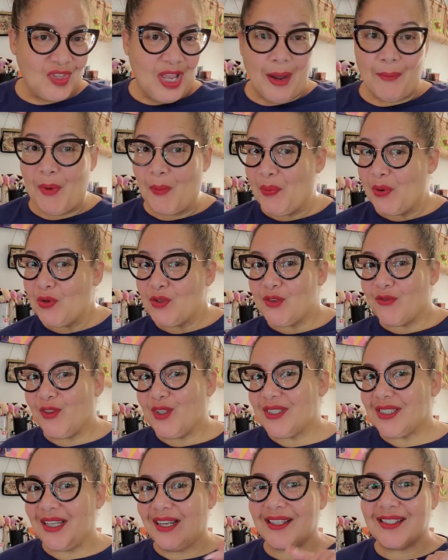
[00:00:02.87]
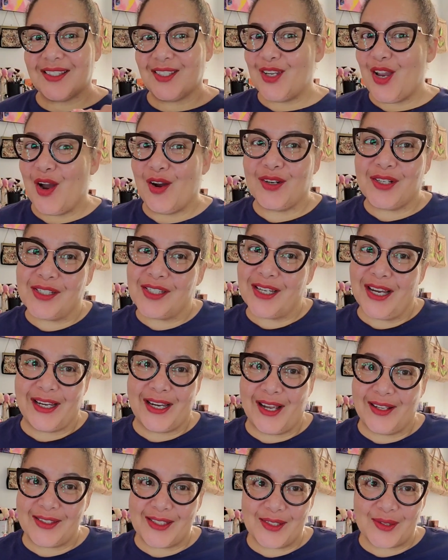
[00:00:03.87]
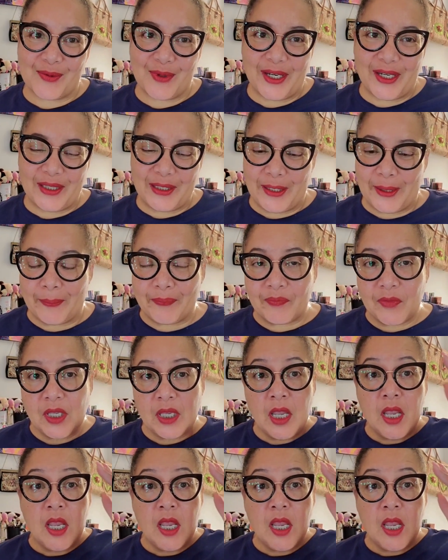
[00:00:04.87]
I'm gonna pooch for a second so y'all can check out this red lip.